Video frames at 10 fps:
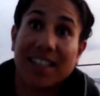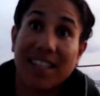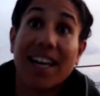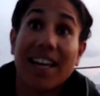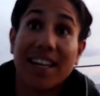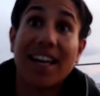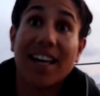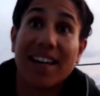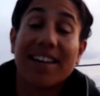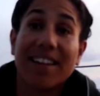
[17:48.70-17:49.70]

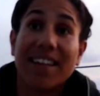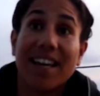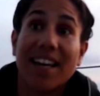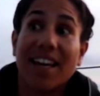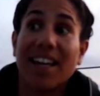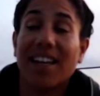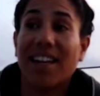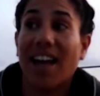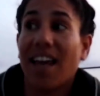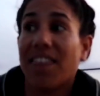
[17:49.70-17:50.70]
Yeah.
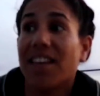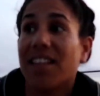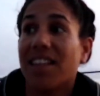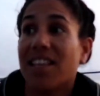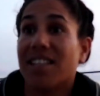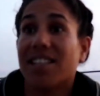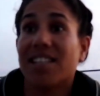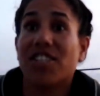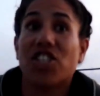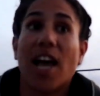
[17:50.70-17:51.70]
And I think this is
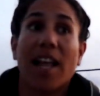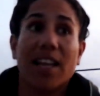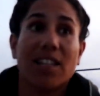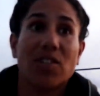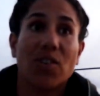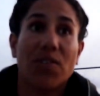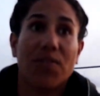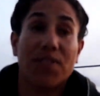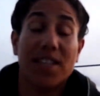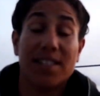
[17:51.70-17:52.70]
the challenge of
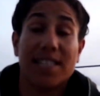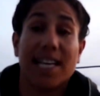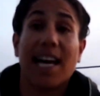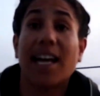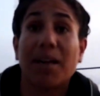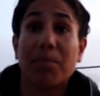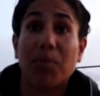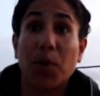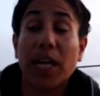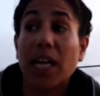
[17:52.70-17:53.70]
this
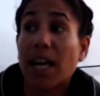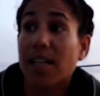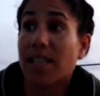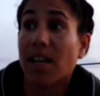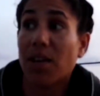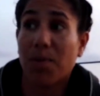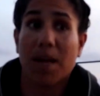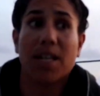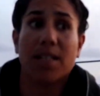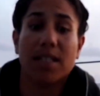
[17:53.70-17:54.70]
time. We as a
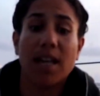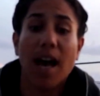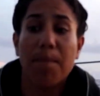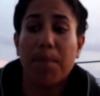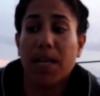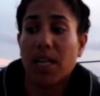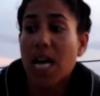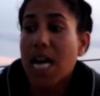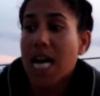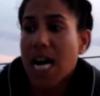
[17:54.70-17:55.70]
humanity have been
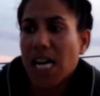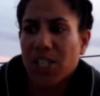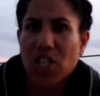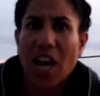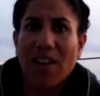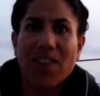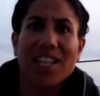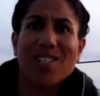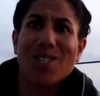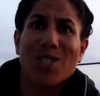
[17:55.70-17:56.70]

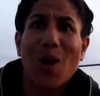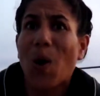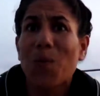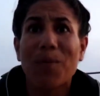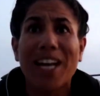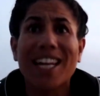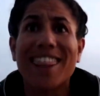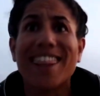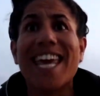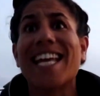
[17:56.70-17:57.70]
achieving so many
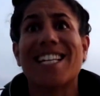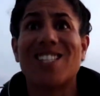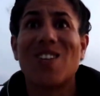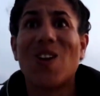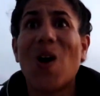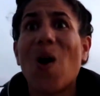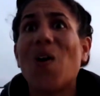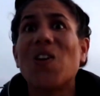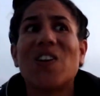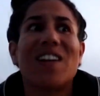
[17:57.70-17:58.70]
things, you
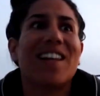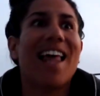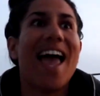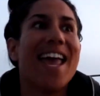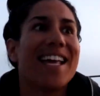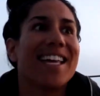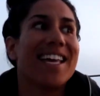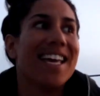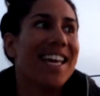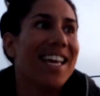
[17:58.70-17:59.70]
know, like
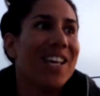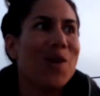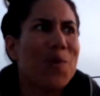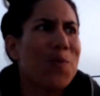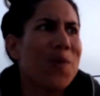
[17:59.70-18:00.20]
human